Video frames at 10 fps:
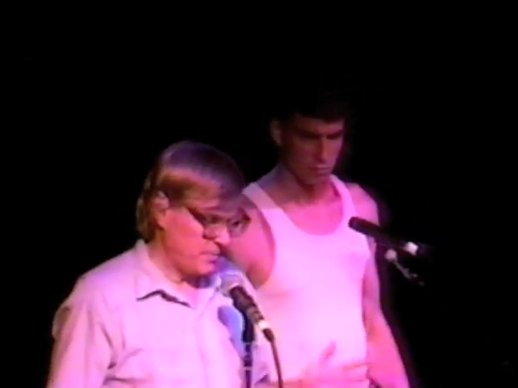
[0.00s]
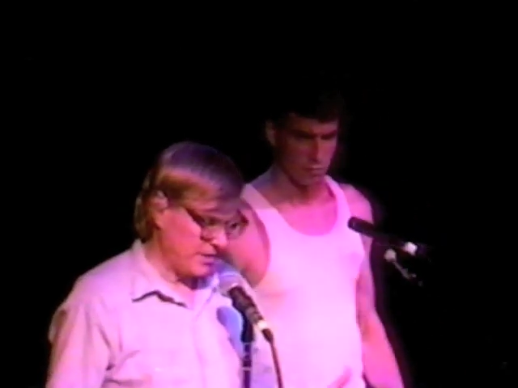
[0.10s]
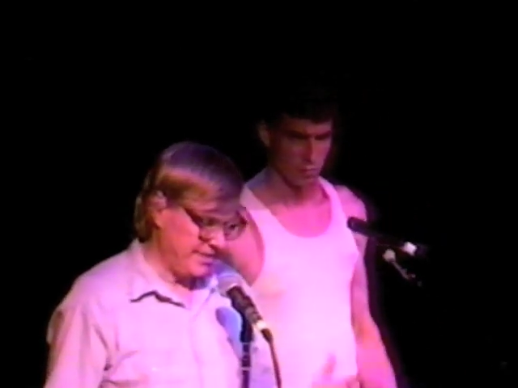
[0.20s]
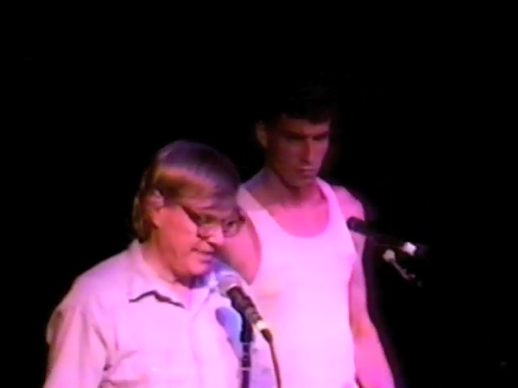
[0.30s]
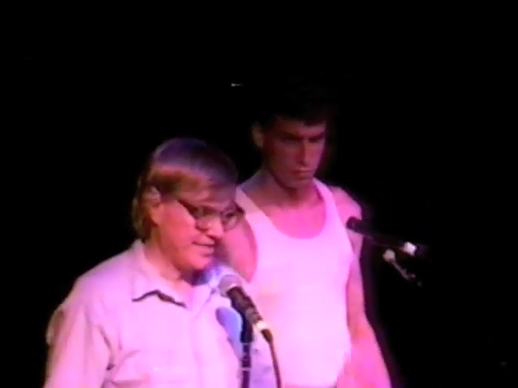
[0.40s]

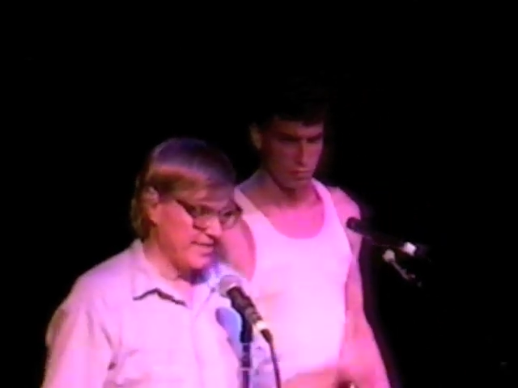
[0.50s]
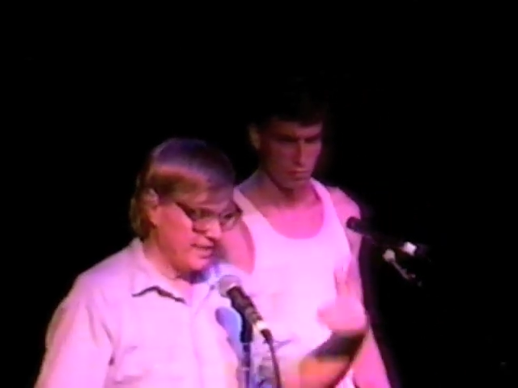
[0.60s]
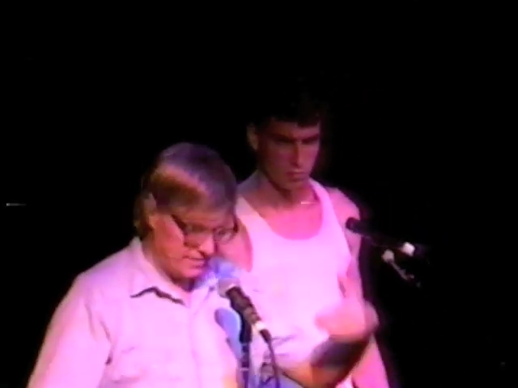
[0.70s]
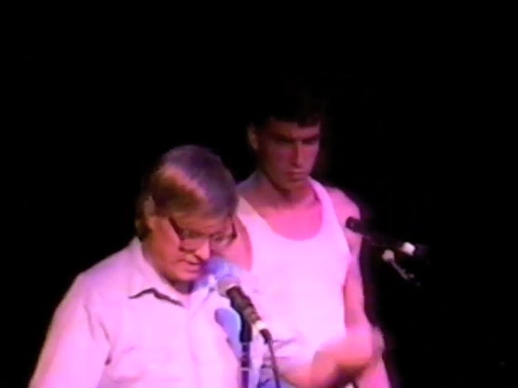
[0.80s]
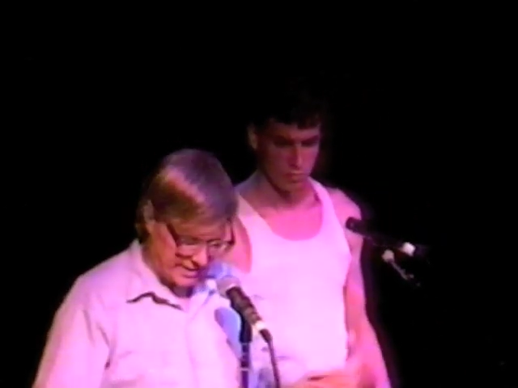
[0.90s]
Speaker 1: Please
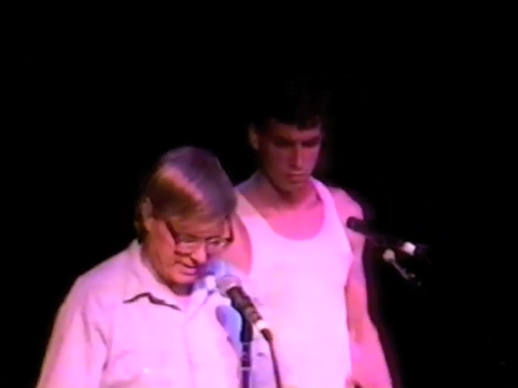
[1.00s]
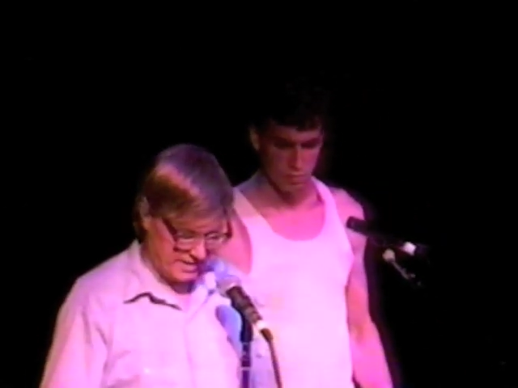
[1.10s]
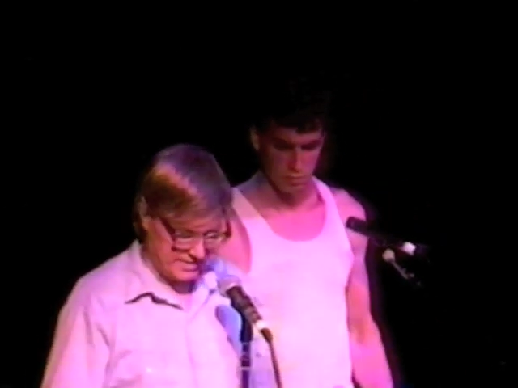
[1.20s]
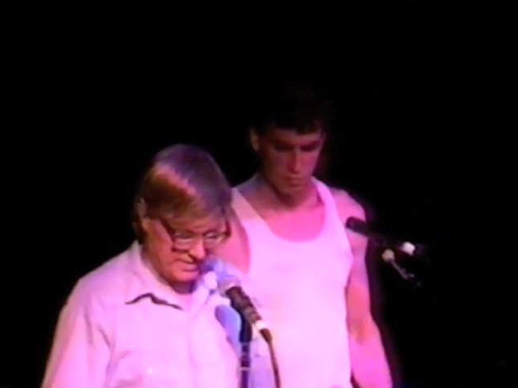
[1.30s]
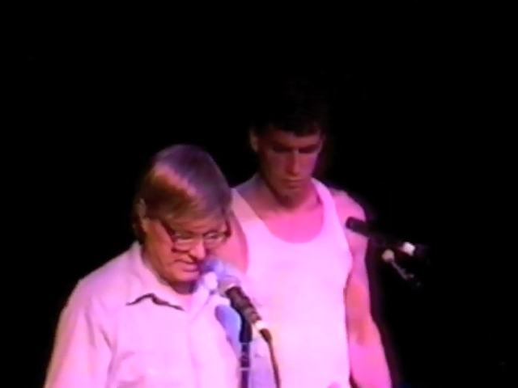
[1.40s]
let
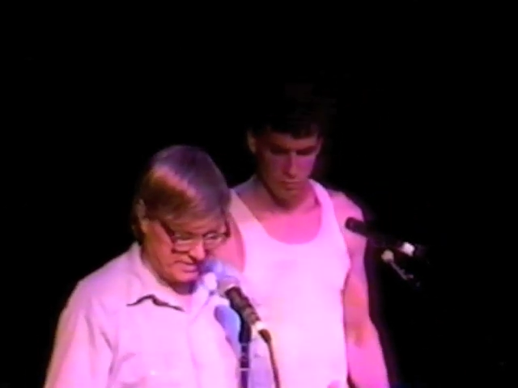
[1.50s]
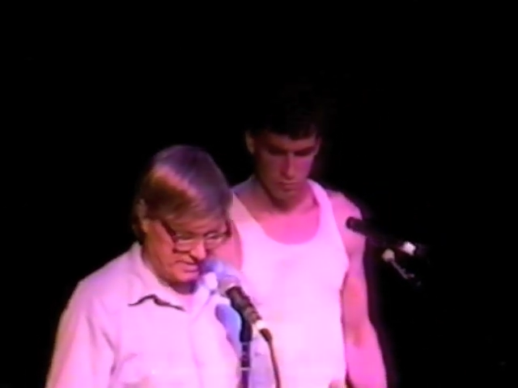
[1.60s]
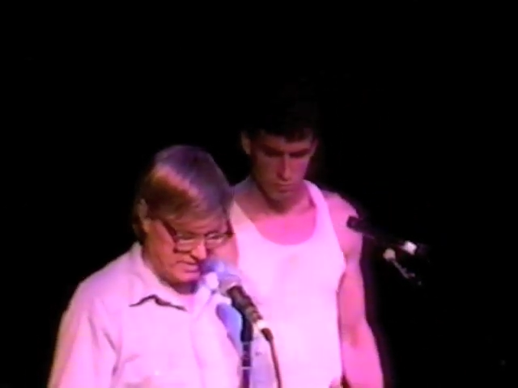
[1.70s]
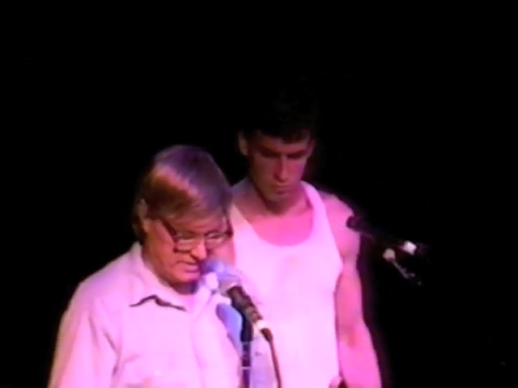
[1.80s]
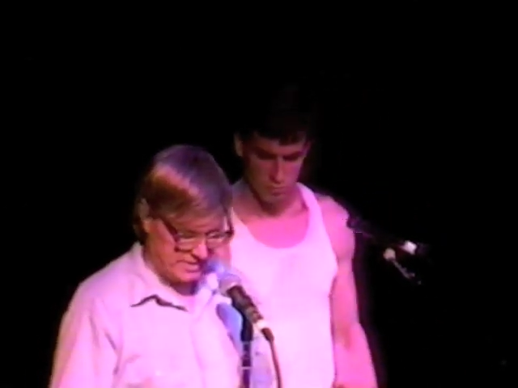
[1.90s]
us
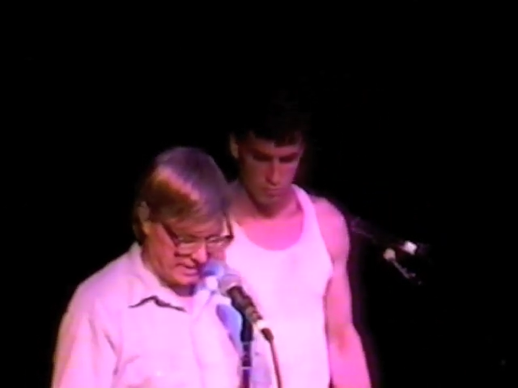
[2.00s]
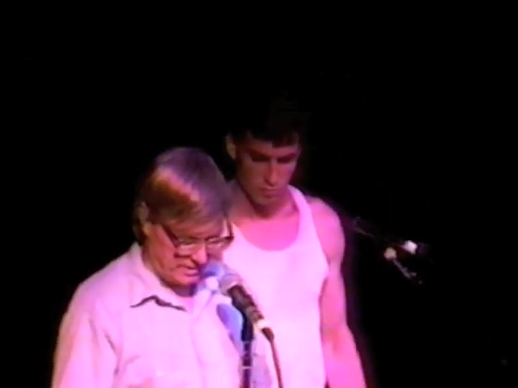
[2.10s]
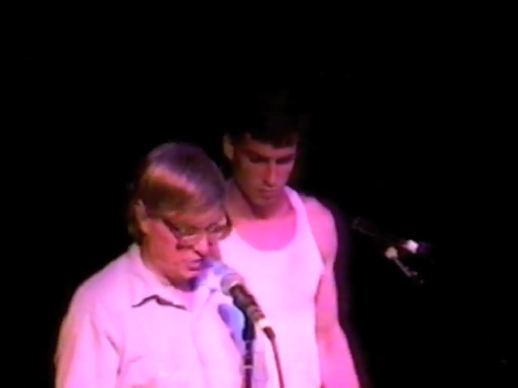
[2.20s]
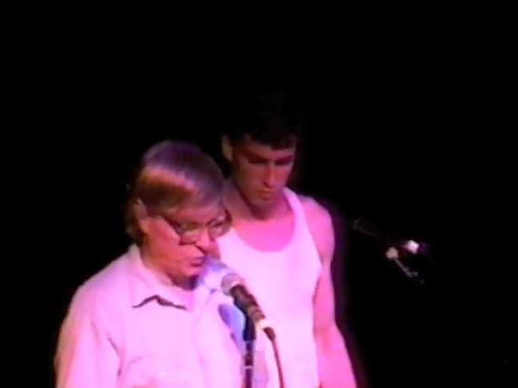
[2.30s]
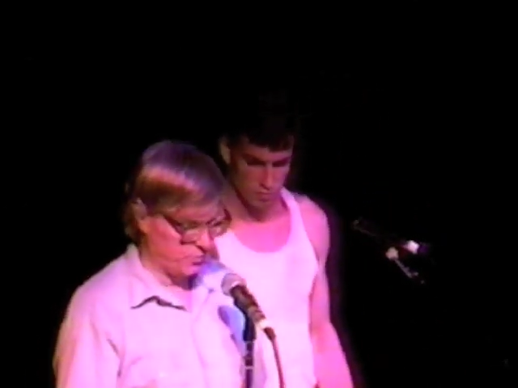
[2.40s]

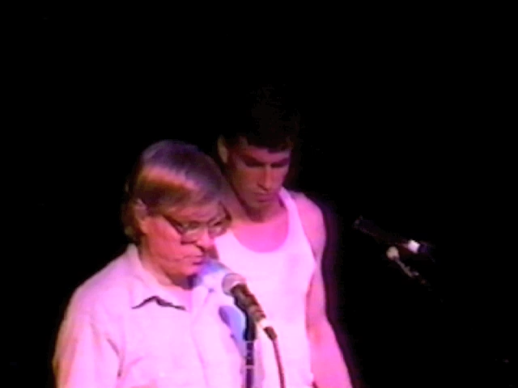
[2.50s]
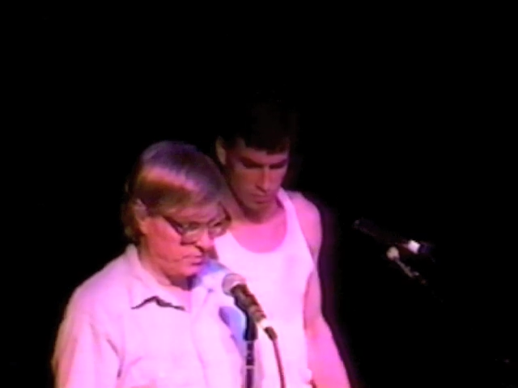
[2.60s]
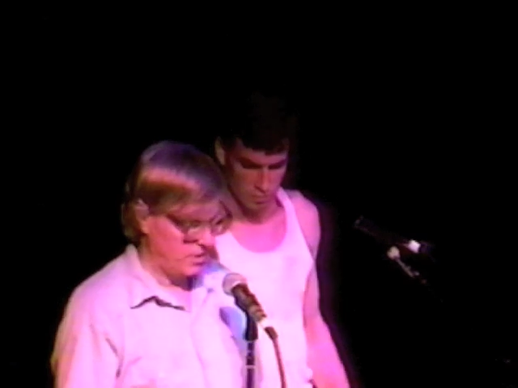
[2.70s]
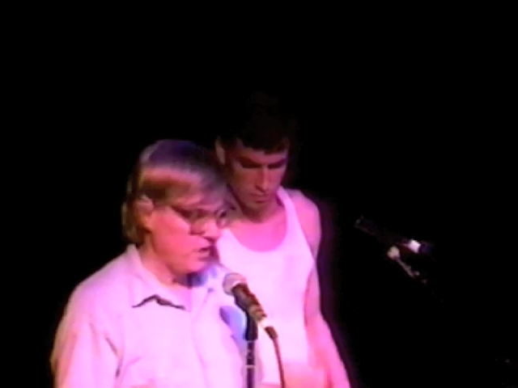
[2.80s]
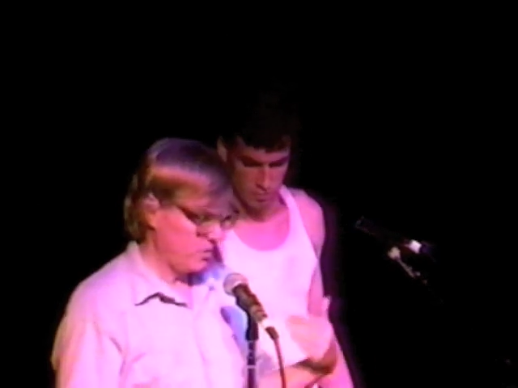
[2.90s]
tell you
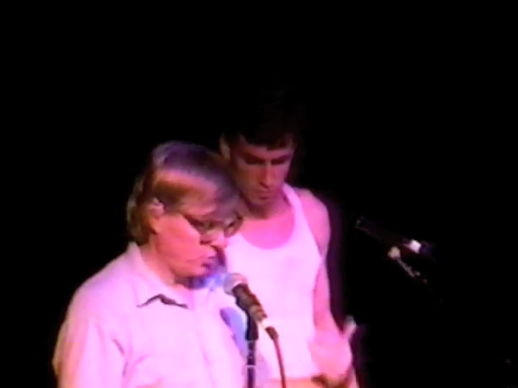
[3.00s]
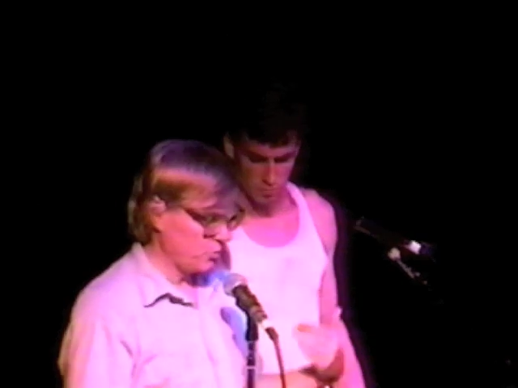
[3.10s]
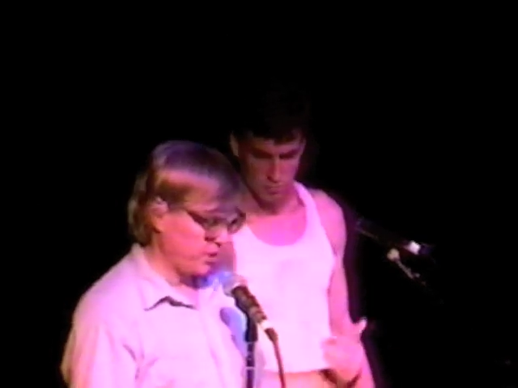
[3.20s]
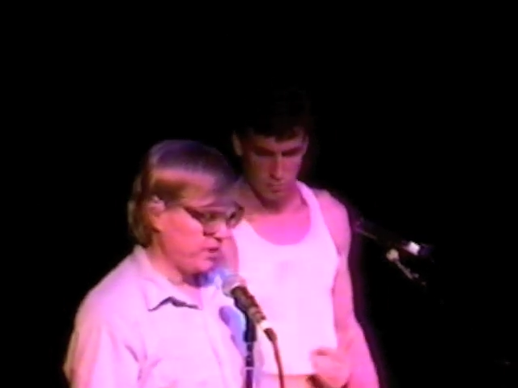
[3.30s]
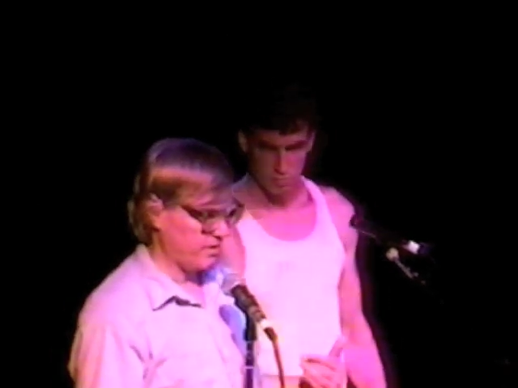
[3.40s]
who
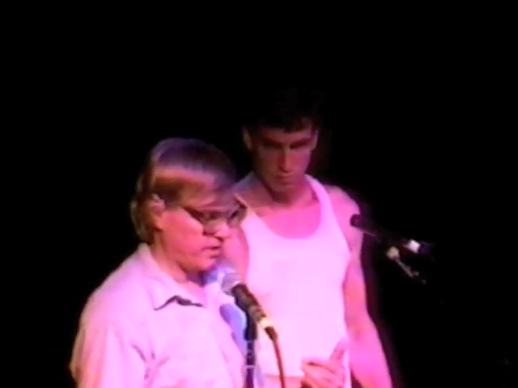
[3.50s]
we